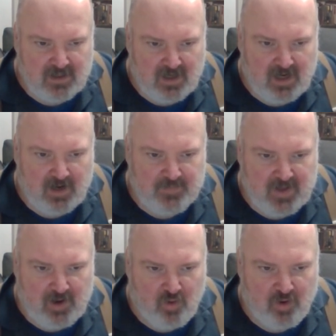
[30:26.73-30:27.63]

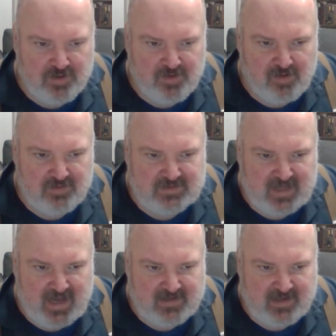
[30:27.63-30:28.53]
or those
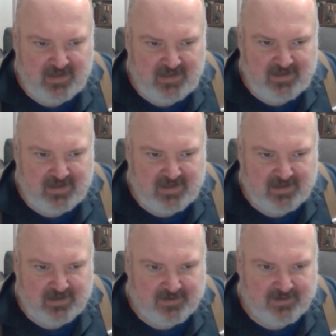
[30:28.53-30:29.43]
at
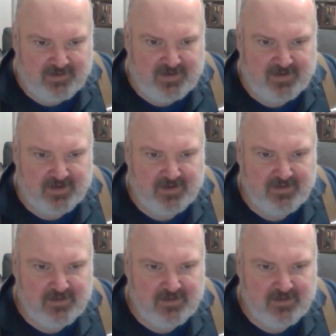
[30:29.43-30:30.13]
Crene,